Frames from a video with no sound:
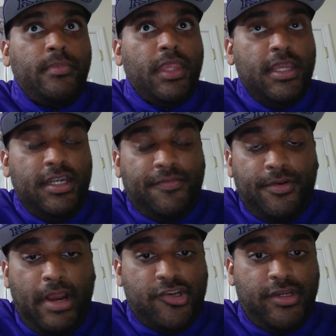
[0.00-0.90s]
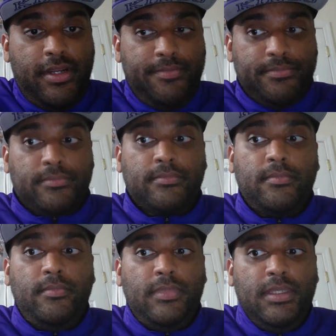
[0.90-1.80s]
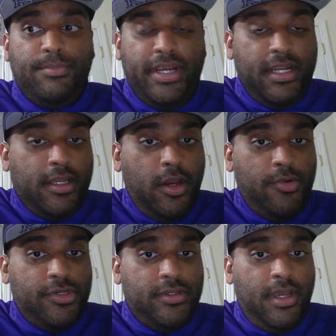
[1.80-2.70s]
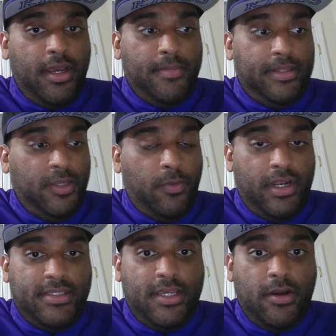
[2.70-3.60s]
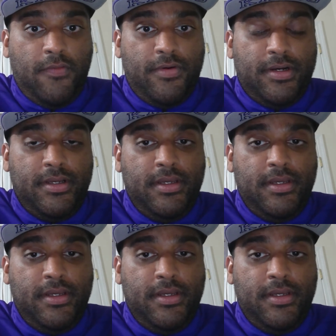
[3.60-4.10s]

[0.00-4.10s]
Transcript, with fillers: in a different direction and bring in a coach uh, that they want to take over,